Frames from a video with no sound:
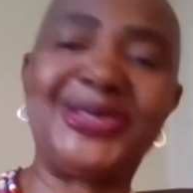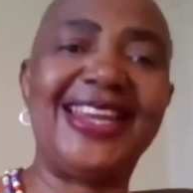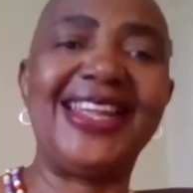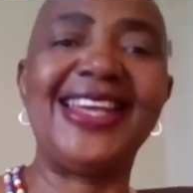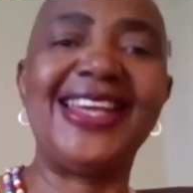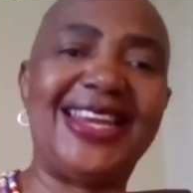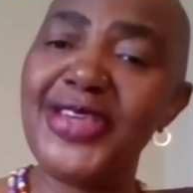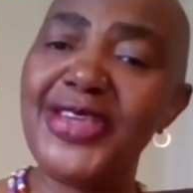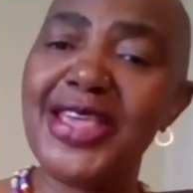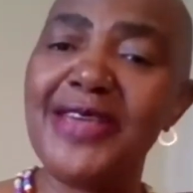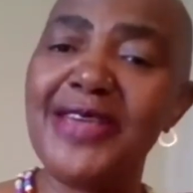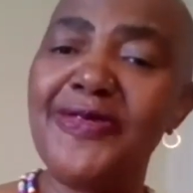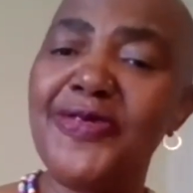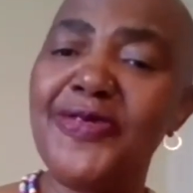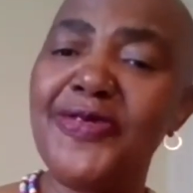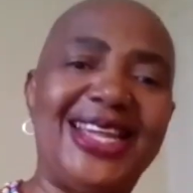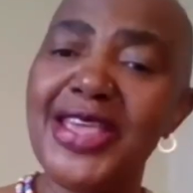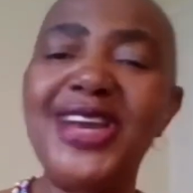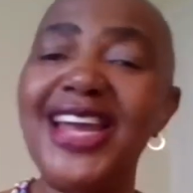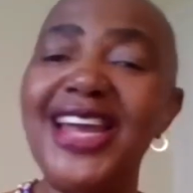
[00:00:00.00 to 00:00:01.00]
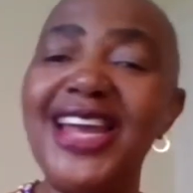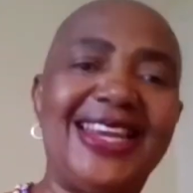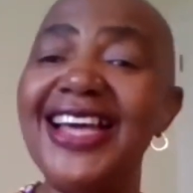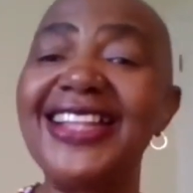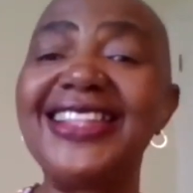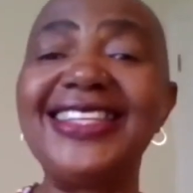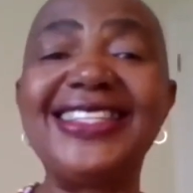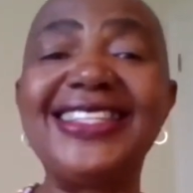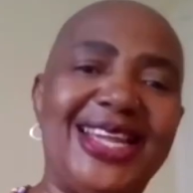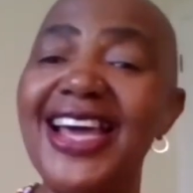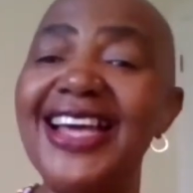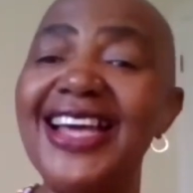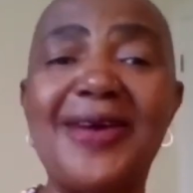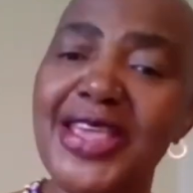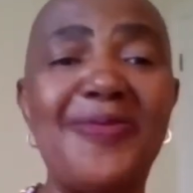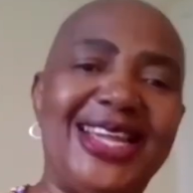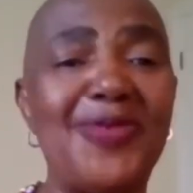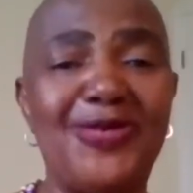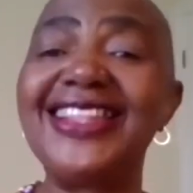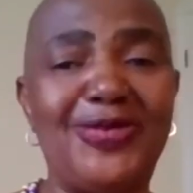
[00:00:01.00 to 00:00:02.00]
If you like this type
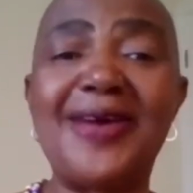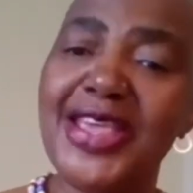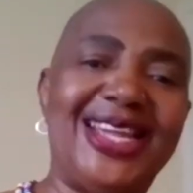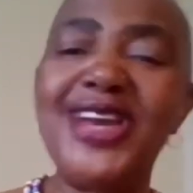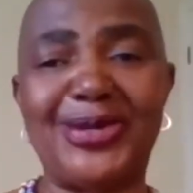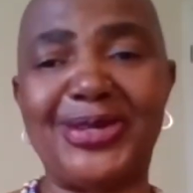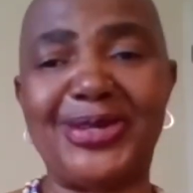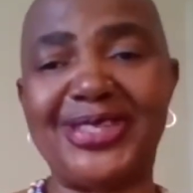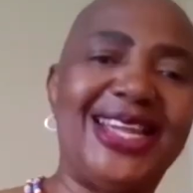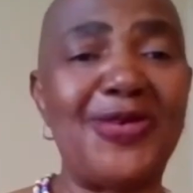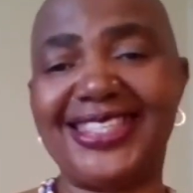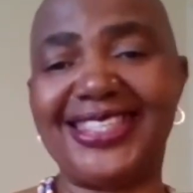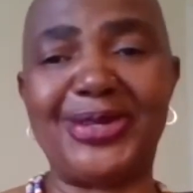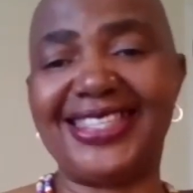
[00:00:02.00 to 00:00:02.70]
of talks,